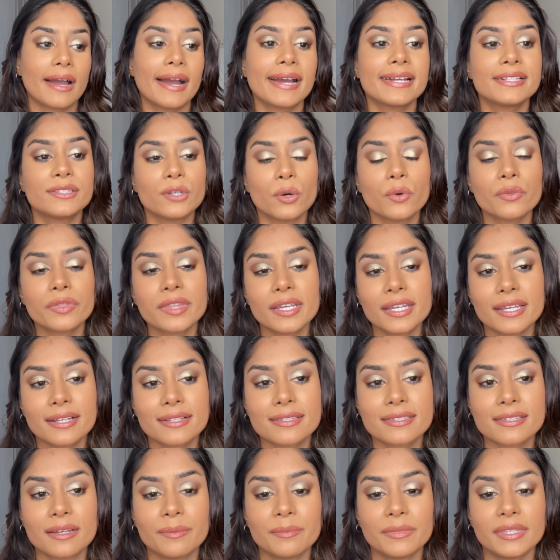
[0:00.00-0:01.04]
I don't think it's
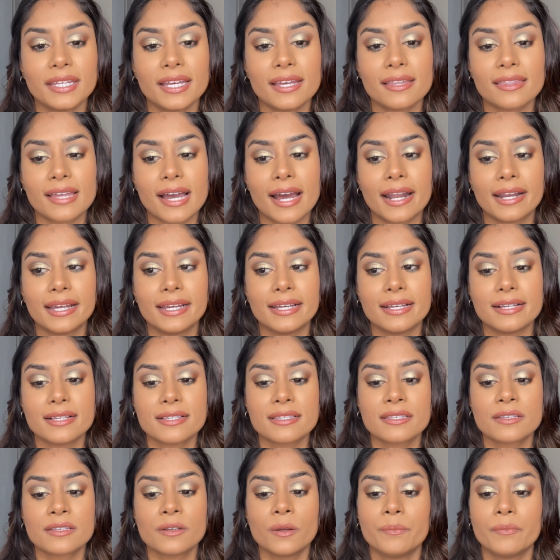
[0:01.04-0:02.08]
something that
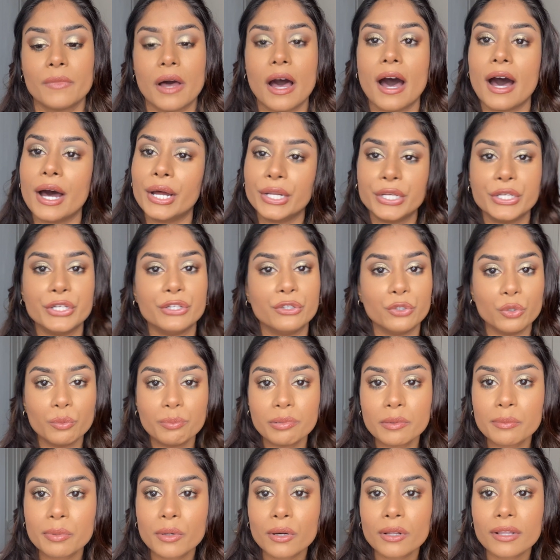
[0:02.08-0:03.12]
is
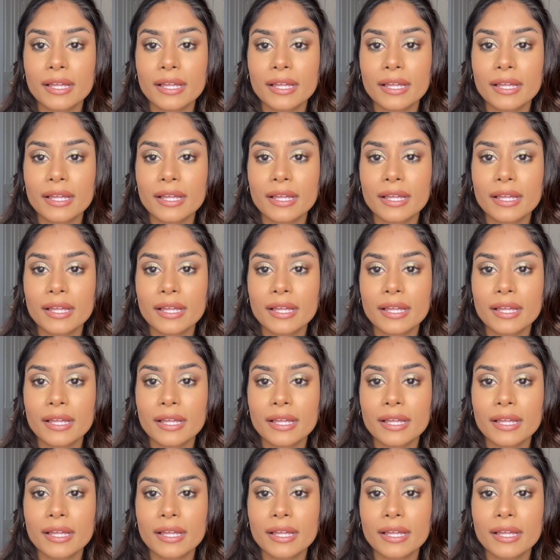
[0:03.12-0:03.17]
undupable.